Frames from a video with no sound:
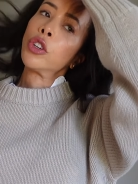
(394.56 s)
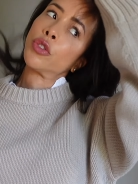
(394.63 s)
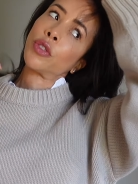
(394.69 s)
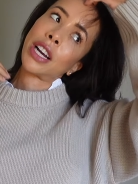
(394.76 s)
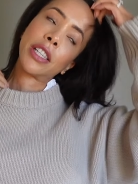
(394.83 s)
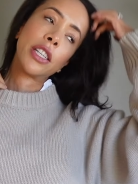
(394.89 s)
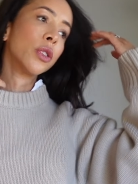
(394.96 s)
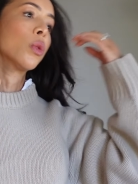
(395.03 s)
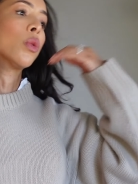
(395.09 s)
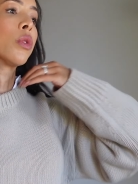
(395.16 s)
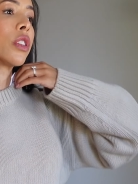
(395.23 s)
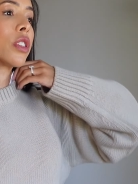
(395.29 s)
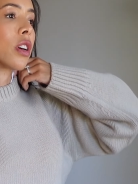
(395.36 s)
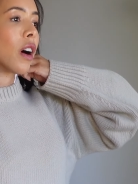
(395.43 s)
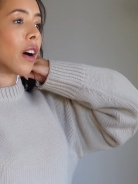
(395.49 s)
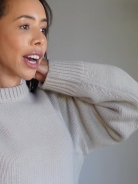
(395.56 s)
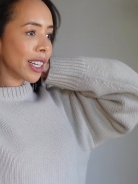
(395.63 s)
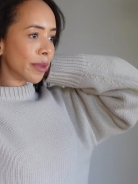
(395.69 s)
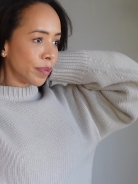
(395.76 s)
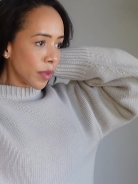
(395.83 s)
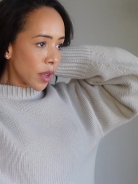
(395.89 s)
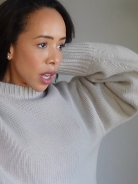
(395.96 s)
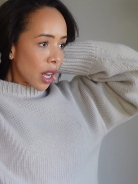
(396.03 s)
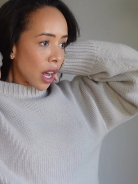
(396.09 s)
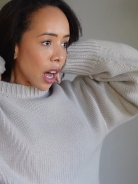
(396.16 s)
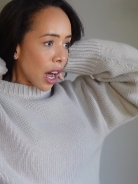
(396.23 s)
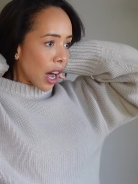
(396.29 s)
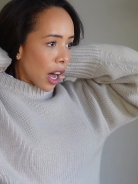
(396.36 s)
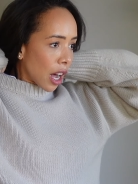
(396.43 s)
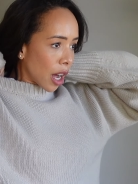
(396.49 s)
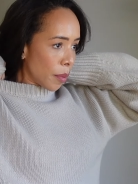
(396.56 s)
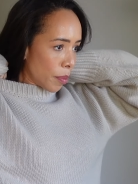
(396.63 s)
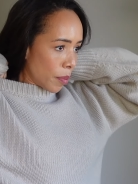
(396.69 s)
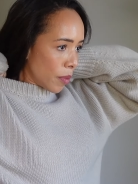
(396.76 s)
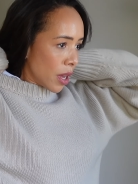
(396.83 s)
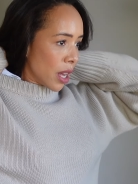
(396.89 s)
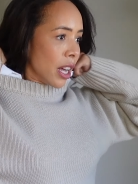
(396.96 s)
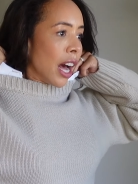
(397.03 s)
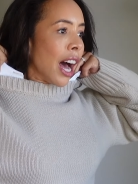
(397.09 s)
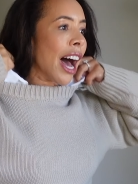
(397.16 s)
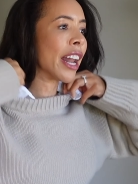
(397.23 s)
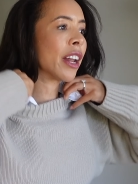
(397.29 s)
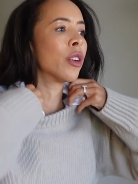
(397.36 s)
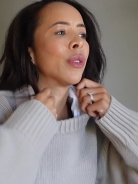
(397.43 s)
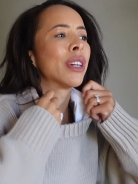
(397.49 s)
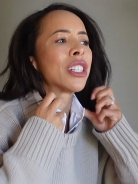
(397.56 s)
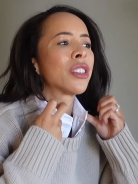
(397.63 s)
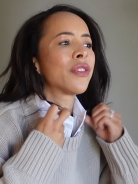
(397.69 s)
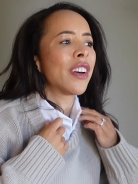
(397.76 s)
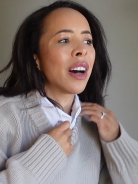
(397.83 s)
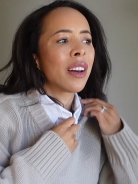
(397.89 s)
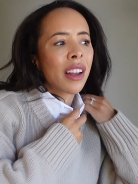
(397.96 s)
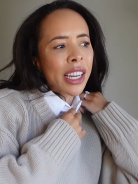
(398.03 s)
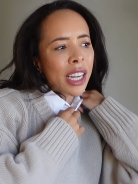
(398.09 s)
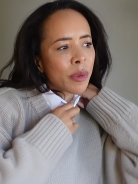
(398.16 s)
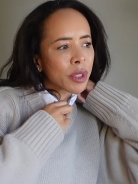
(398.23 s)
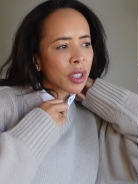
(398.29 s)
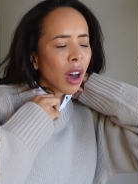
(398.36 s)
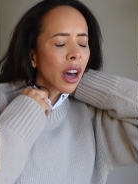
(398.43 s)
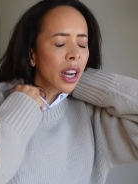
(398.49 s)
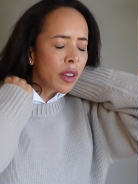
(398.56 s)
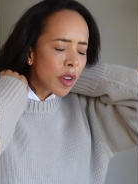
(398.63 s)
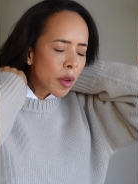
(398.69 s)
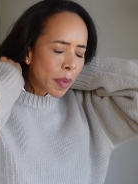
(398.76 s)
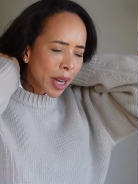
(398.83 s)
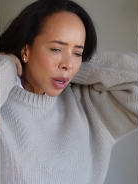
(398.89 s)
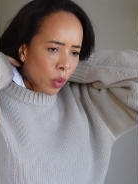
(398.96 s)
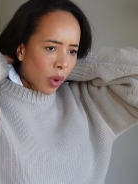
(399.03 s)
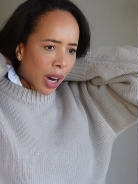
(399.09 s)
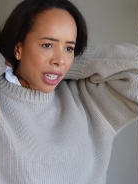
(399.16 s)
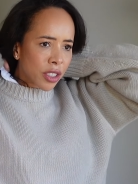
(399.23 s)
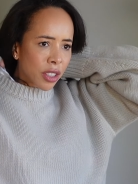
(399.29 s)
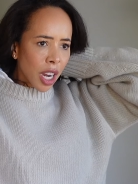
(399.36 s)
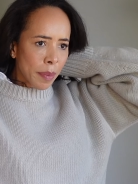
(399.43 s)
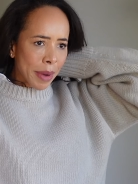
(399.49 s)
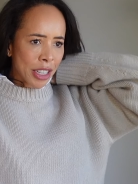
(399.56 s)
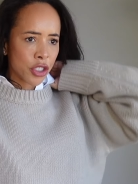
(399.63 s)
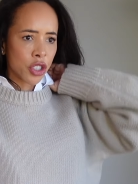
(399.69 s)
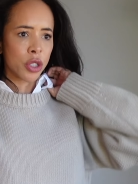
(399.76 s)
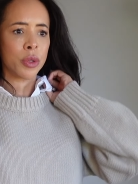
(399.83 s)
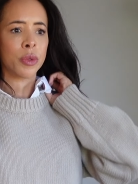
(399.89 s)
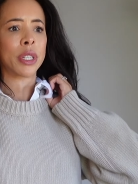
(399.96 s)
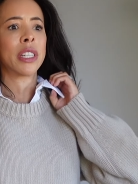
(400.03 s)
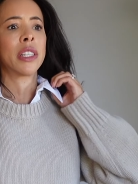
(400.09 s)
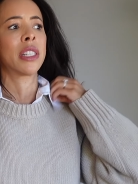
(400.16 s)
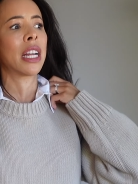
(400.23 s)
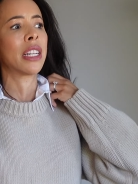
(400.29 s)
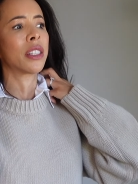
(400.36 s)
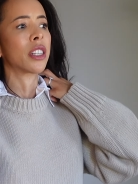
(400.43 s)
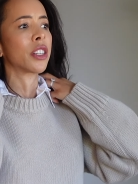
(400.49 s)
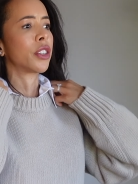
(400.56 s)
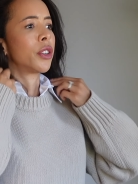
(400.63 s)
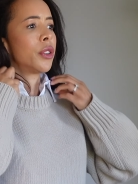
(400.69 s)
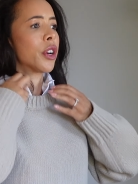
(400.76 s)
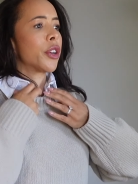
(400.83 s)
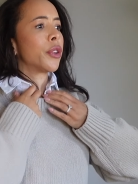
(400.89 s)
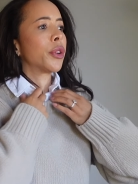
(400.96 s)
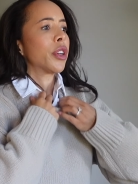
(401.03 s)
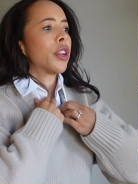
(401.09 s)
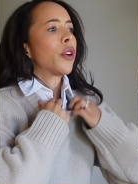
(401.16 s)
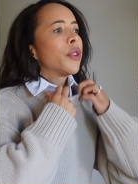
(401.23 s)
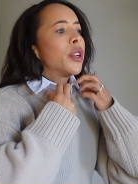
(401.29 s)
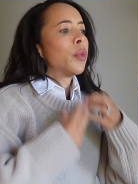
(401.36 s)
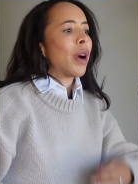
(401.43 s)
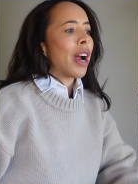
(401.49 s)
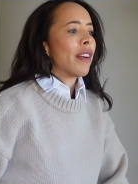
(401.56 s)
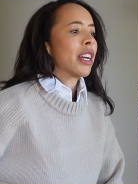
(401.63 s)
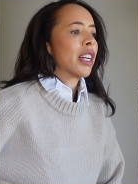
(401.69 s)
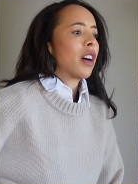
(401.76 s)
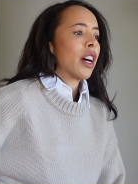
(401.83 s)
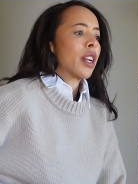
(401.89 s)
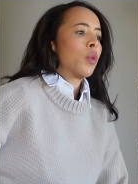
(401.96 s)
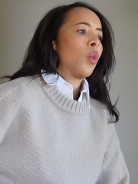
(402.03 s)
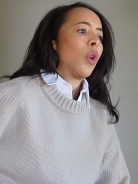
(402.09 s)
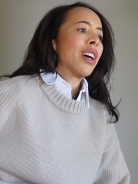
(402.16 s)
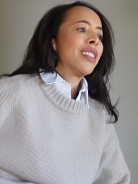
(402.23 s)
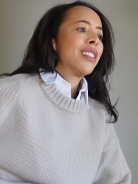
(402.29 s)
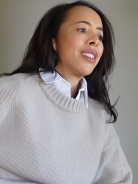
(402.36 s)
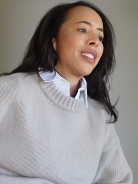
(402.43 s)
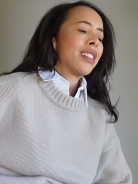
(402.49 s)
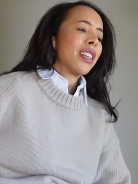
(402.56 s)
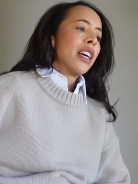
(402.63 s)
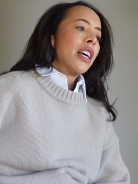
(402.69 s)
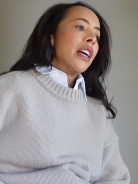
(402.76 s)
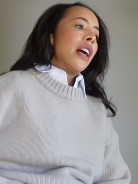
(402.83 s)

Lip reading: dresses all the time. And I always just felt like it was kind of a bit one-dimensional in the sense that, you know, you can only wear it kind of once,